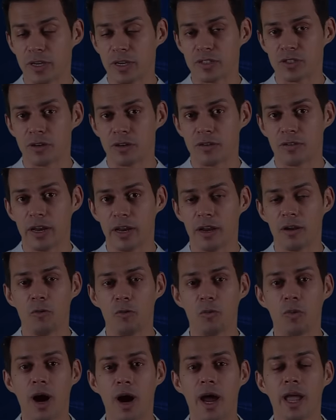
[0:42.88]
question, right?
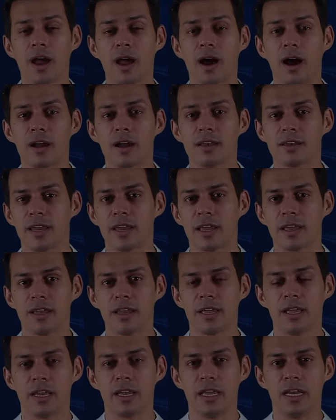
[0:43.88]
Why are
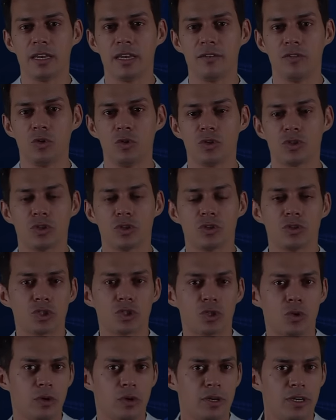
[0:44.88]
technical interviews
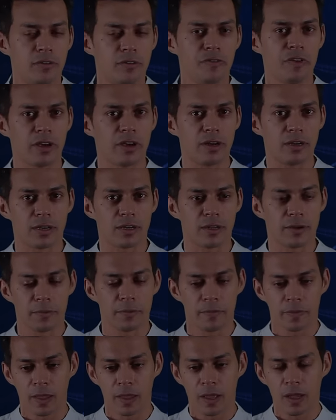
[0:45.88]
so difficult?
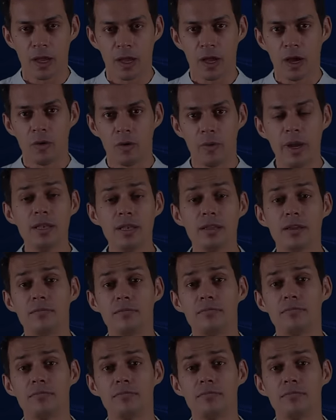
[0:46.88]
Well,